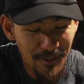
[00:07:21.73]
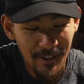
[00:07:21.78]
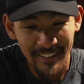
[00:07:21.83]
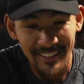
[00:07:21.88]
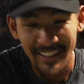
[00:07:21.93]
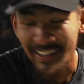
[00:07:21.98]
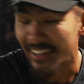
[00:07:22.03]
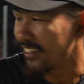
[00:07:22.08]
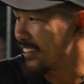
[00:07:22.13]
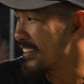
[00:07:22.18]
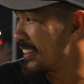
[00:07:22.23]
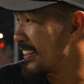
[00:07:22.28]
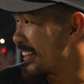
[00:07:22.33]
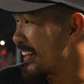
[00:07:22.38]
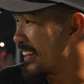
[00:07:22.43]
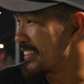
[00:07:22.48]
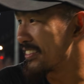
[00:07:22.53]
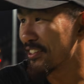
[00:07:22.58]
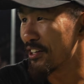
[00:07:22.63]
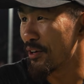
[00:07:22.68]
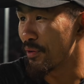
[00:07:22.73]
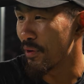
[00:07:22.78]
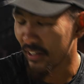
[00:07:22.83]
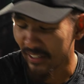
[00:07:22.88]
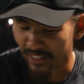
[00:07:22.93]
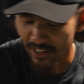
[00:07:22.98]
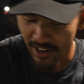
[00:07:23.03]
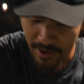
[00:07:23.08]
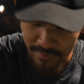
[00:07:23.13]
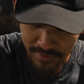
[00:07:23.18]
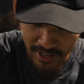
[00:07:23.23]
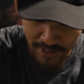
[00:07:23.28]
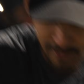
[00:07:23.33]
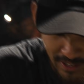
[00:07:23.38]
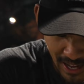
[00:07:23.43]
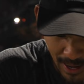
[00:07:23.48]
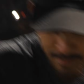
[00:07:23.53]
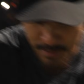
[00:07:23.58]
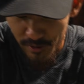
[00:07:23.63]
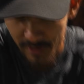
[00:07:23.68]
workout. It's a good workout. I'm
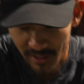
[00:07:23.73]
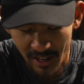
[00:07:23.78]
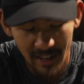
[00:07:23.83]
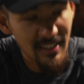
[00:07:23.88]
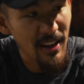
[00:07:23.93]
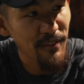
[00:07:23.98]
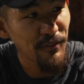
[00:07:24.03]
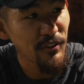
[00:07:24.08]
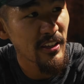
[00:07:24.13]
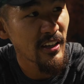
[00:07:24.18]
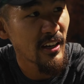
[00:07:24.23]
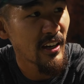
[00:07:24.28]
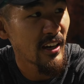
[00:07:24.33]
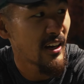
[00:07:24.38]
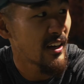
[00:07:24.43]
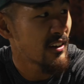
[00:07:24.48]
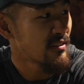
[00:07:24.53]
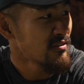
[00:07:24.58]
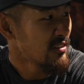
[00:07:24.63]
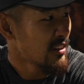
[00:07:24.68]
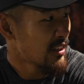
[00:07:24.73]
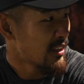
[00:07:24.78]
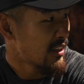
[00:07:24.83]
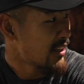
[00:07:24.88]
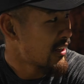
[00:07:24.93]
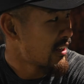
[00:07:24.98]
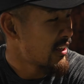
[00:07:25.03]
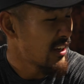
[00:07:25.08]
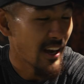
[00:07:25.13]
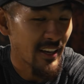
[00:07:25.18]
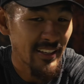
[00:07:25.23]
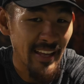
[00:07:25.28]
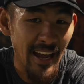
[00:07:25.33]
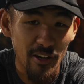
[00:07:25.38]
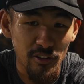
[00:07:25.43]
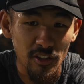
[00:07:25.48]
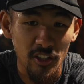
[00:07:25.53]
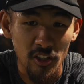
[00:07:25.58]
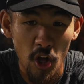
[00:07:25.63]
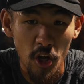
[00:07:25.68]
definitely happy with that. I definitely uh,
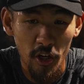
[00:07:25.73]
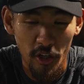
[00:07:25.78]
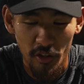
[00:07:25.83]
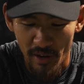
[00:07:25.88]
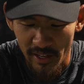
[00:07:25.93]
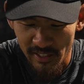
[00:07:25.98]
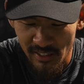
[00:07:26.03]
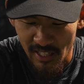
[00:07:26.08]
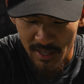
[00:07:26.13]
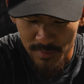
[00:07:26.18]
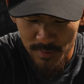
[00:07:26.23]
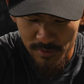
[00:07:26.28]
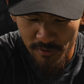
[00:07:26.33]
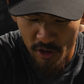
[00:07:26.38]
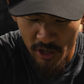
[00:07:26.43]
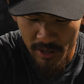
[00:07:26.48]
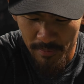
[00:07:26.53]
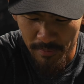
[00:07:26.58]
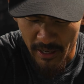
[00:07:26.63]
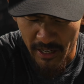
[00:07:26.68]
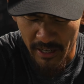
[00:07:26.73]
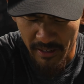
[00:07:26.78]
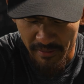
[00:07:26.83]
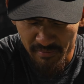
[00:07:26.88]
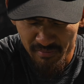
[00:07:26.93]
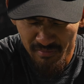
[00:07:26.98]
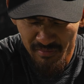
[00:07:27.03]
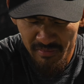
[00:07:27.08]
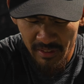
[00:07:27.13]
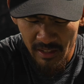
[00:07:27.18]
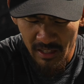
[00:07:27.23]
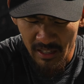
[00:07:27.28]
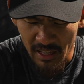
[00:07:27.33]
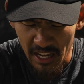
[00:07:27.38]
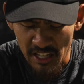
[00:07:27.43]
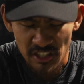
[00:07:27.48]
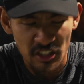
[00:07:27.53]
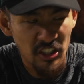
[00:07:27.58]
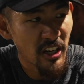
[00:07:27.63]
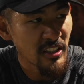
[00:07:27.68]
account the longer rest times for it, but
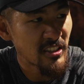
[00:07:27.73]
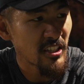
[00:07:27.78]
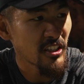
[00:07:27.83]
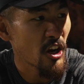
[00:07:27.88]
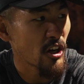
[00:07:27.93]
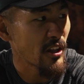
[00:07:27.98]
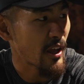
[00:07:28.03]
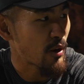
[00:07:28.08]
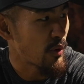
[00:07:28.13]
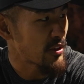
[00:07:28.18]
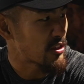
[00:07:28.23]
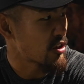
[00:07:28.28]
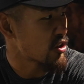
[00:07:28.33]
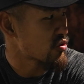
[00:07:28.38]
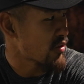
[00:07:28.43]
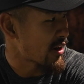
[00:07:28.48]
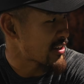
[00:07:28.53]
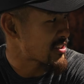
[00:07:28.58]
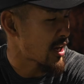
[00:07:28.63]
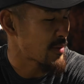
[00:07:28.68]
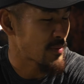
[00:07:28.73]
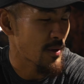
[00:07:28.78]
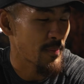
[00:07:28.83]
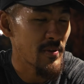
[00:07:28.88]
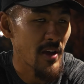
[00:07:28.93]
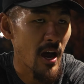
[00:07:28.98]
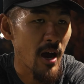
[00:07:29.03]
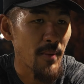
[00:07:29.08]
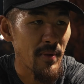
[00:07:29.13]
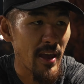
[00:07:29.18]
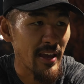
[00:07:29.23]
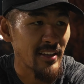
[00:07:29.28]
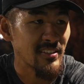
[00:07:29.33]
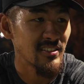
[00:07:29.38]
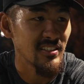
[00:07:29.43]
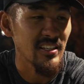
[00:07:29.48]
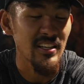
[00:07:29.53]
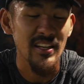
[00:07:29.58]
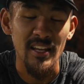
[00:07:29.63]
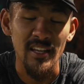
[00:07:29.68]
it's good to know like with those rest times, I'm, I'm
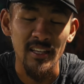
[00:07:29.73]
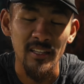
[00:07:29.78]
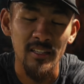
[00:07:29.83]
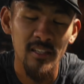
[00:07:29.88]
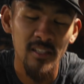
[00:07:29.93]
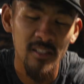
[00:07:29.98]
exceeding